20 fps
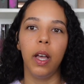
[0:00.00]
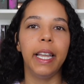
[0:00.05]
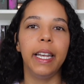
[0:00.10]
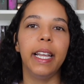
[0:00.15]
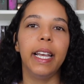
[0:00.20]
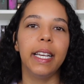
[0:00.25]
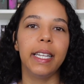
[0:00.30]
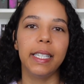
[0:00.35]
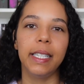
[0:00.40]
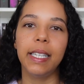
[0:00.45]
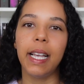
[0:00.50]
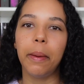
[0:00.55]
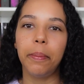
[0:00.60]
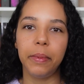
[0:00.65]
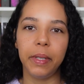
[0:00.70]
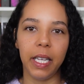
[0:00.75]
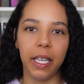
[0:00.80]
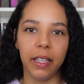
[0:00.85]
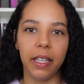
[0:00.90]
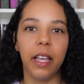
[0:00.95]
and
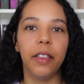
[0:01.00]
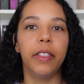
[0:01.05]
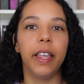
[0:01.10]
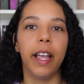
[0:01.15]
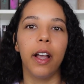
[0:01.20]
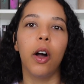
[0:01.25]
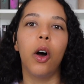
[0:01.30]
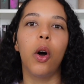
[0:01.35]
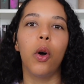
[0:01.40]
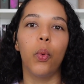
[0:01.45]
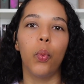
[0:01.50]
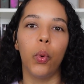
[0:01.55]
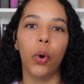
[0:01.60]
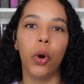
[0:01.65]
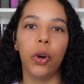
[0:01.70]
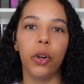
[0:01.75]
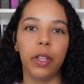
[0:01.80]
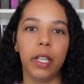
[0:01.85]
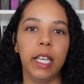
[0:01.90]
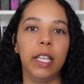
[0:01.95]
accepting that they are
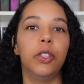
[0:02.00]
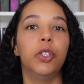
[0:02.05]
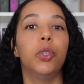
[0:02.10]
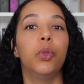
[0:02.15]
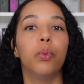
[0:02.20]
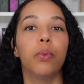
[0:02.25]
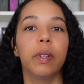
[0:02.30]
worthy to